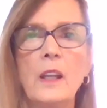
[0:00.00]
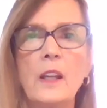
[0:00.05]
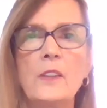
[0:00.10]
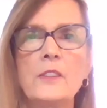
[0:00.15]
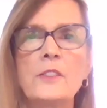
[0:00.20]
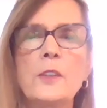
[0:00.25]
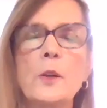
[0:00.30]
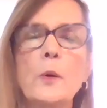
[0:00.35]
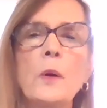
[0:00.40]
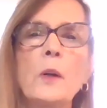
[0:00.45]

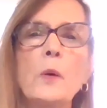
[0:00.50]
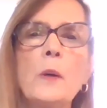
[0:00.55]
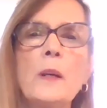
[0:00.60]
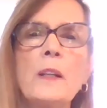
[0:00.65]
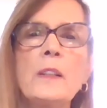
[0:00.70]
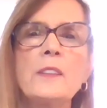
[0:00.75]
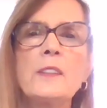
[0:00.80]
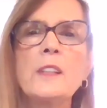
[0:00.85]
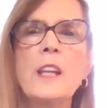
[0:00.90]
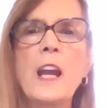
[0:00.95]
So a
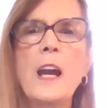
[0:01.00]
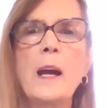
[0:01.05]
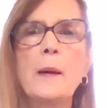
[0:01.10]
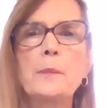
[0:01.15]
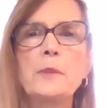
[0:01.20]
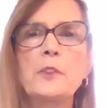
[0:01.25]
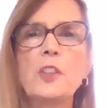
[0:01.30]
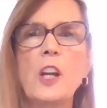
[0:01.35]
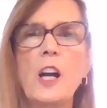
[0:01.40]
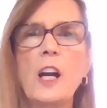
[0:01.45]
quick
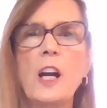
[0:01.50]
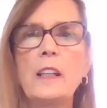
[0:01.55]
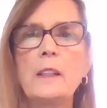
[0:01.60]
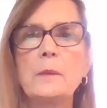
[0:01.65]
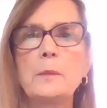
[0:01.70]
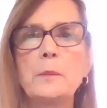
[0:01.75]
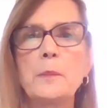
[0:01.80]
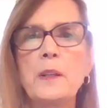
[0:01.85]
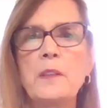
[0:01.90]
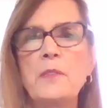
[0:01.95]
snapshot.
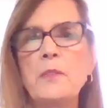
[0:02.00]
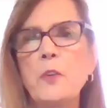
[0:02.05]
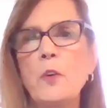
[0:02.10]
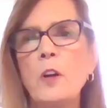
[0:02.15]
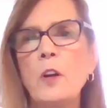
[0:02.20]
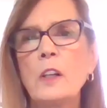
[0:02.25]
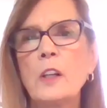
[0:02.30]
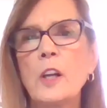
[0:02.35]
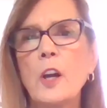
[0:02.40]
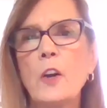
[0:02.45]

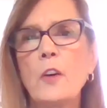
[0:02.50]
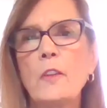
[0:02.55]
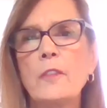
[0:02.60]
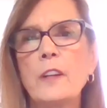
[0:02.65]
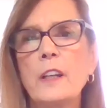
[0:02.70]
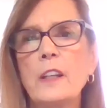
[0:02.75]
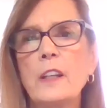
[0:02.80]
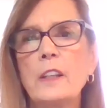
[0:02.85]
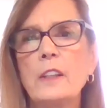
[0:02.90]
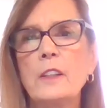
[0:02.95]
Before
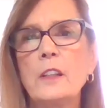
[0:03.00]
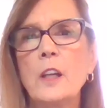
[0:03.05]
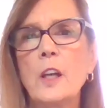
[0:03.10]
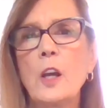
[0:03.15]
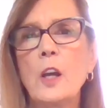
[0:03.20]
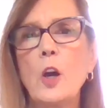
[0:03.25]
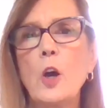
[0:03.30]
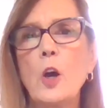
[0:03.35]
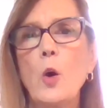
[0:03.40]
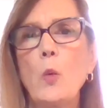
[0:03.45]
COVID,
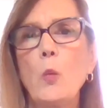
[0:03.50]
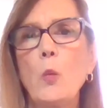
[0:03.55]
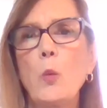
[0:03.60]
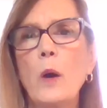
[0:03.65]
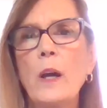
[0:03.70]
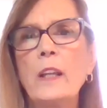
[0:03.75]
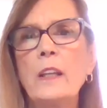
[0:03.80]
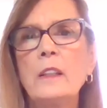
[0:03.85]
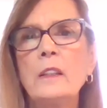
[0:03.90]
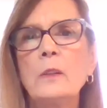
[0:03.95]

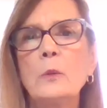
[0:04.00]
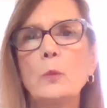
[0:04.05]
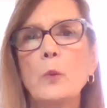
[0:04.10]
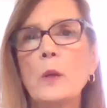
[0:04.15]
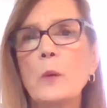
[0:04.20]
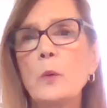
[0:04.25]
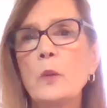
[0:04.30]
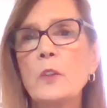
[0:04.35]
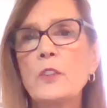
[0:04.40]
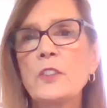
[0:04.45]
when
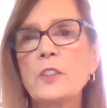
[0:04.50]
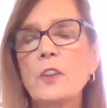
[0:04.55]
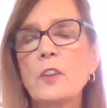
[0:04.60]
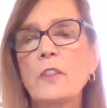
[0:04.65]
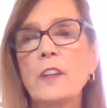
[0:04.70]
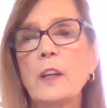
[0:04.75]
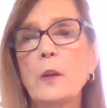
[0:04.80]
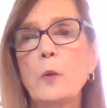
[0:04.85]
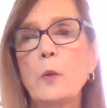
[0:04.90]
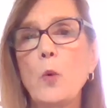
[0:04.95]
we were
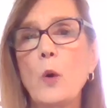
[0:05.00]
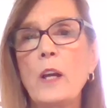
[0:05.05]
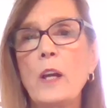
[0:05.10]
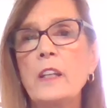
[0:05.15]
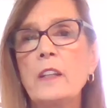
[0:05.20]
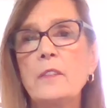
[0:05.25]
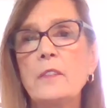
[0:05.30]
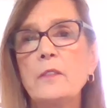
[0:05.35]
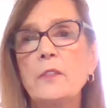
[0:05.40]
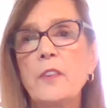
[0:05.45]
serving 1
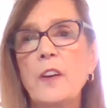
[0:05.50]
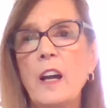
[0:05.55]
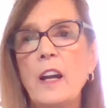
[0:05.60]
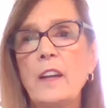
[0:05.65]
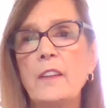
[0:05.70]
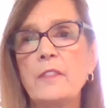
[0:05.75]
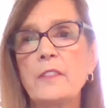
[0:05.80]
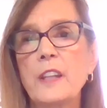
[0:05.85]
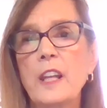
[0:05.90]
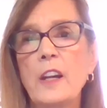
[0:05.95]
in
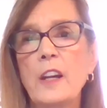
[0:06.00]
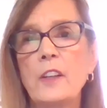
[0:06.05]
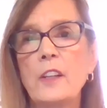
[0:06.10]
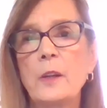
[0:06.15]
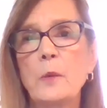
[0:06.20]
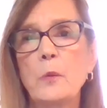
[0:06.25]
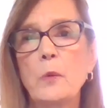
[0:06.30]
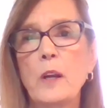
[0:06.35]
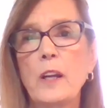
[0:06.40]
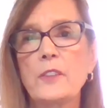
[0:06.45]
5
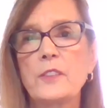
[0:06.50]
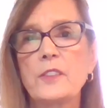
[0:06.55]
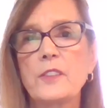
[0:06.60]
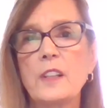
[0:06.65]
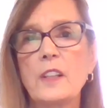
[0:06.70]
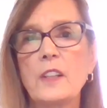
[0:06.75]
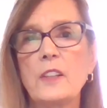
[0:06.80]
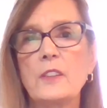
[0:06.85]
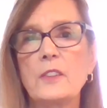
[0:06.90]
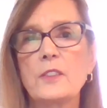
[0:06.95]
county
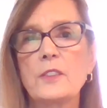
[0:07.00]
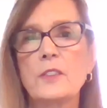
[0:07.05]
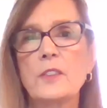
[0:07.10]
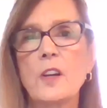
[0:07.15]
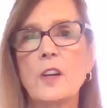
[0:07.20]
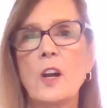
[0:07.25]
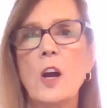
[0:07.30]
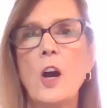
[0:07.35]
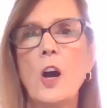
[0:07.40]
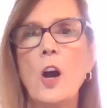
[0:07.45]
residents,
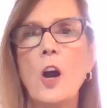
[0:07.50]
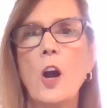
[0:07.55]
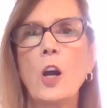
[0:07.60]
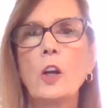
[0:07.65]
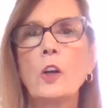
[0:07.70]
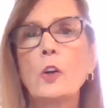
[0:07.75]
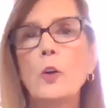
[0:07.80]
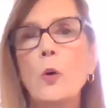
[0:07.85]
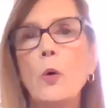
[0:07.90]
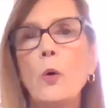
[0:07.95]

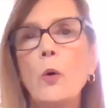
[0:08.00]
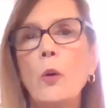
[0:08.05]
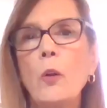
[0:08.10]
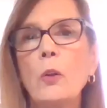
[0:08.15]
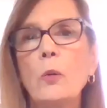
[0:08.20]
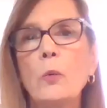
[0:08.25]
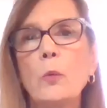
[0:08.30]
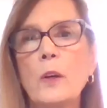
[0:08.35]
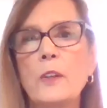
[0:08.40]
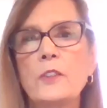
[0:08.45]
our
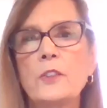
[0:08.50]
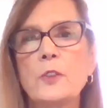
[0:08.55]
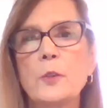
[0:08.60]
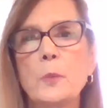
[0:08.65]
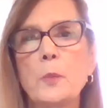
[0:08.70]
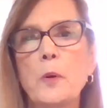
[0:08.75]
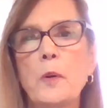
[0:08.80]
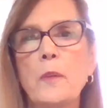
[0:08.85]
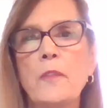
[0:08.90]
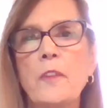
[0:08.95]
goal was to
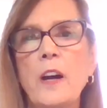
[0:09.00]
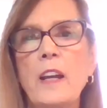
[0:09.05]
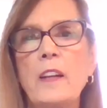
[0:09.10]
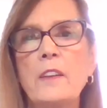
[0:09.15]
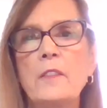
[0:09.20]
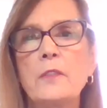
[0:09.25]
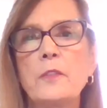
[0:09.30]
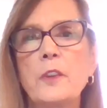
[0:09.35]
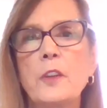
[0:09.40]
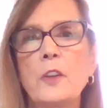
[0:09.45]

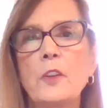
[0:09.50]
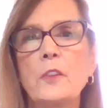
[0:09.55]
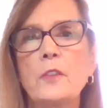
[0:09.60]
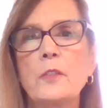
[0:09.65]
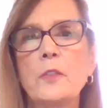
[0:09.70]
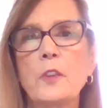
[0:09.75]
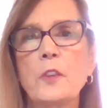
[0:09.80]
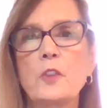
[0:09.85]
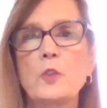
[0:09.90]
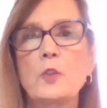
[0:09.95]
provide food
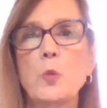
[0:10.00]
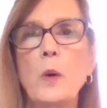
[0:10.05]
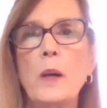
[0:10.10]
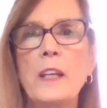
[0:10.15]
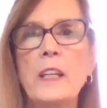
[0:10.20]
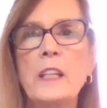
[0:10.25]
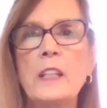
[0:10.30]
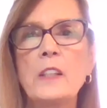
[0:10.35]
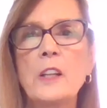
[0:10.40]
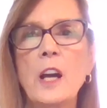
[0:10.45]
for
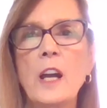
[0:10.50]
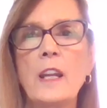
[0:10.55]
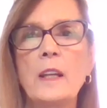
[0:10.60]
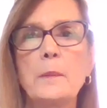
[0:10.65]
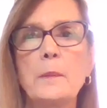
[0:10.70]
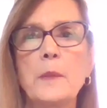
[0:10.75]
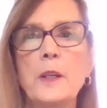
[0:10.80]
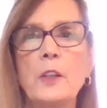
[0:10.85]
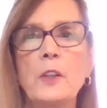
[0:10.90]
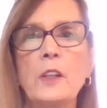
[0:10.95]

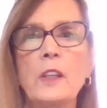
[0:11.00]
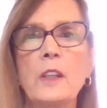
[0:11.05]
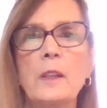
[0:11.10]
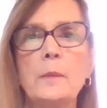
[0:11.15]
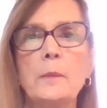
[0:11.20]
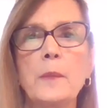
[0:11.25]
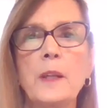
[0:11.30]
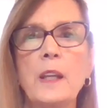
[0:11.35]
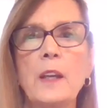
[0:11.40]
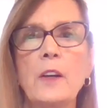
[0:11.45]
29
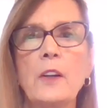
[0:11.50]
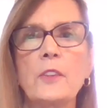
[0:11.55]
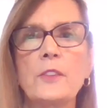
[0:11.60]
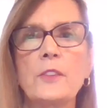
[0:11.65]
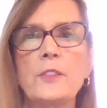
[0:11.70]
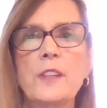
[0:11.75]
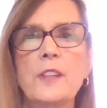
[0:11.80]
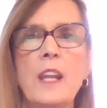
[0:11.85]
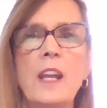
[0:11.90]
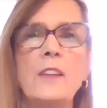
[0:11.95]
million
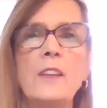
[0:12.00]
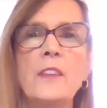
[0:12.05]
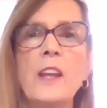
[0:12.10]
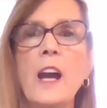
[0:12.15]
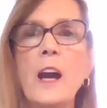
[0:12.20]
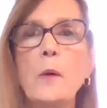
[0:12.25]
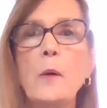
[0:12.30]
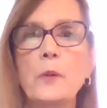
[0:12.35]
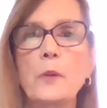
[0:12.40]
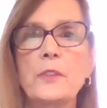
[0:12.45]
meals, and
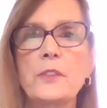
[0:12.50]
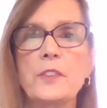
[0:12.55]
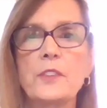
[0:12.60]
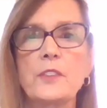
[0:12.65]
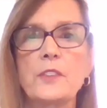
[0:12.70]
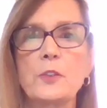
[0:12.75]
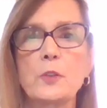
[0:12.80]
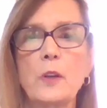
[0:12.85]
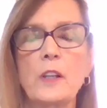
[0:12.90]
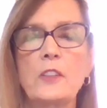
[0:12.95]
that was a
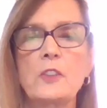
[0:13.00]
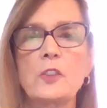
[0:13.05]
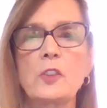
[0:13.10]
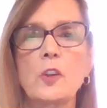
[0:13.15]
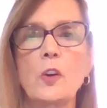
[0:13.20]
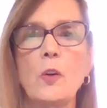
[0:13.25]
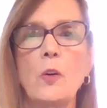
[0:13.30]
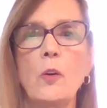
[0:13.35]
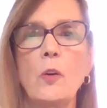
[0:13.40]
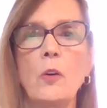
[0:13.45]
stretch
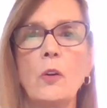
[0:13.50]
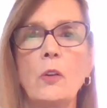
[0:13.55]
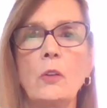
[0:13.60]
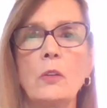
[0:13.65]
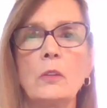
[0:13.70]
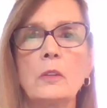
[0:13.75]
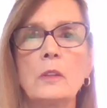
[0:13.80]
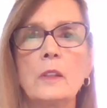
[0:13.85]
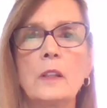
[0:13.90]
goal.